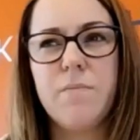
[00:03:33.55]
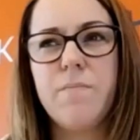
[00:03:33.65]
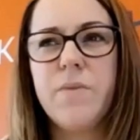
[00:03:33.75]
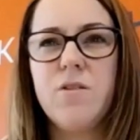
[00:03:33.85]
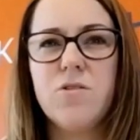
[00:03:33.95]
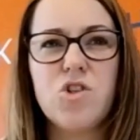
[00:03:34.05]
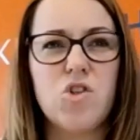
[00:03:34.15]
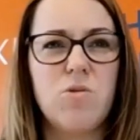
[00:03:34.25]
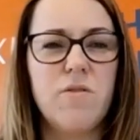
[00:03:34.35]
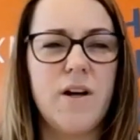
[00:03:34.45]
I'm not
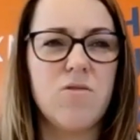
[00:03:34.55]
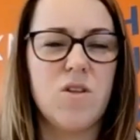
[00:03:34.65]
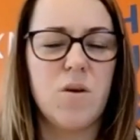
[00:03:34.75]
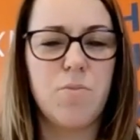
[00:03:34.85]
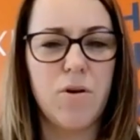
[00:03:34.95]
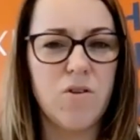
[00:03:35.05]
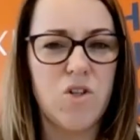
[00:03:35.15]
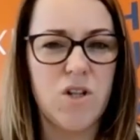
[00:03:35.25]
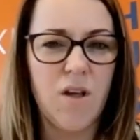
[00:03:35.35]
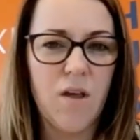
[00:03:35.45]
sure of how to
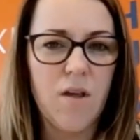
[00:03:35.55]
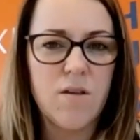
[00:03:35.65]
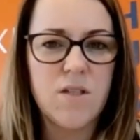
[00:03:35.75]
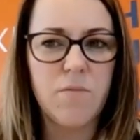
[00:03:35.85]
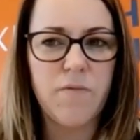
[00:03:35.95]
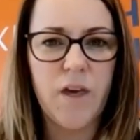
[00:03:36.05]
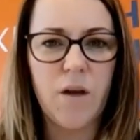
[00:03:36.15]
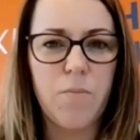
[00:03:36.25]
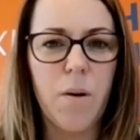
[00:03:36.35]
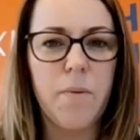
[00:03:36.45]
approach
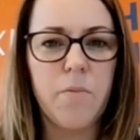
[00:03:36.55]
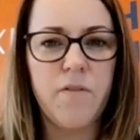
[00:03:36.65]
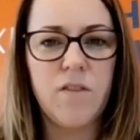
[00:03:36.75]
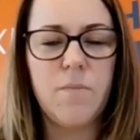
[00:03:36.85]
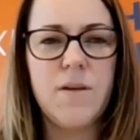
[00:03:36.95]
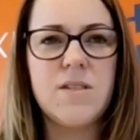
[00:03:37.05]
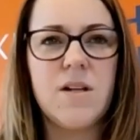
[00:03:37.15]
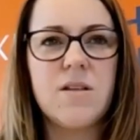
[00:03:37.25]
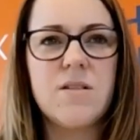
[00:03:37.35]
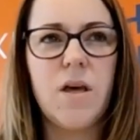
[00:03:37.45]
something, a problem within the
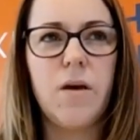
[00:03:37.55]
business.